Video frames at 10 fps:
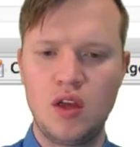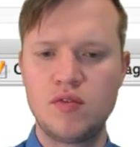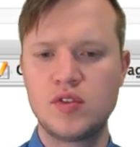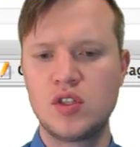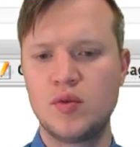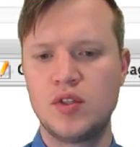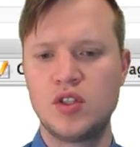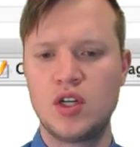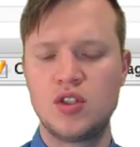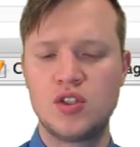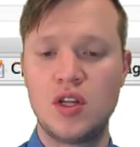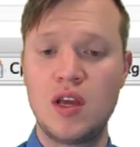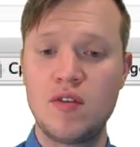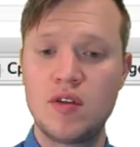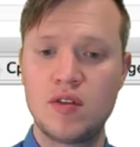F. So we changed
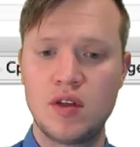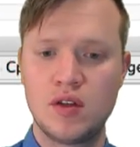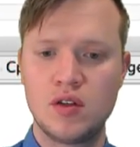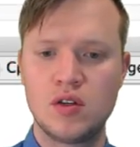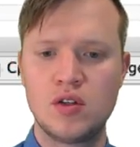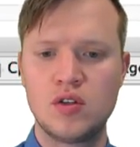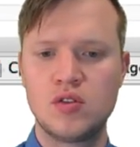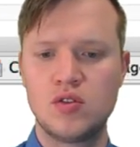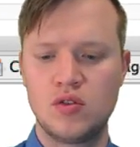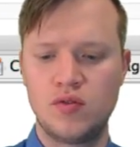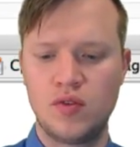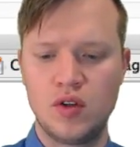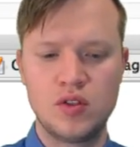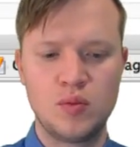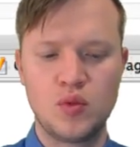everything to
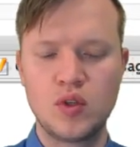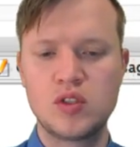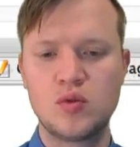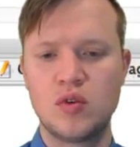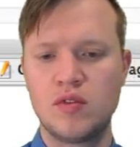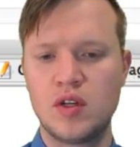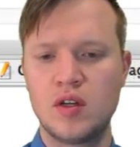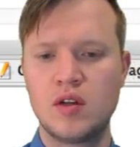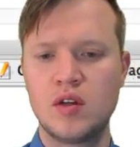floating points with uh,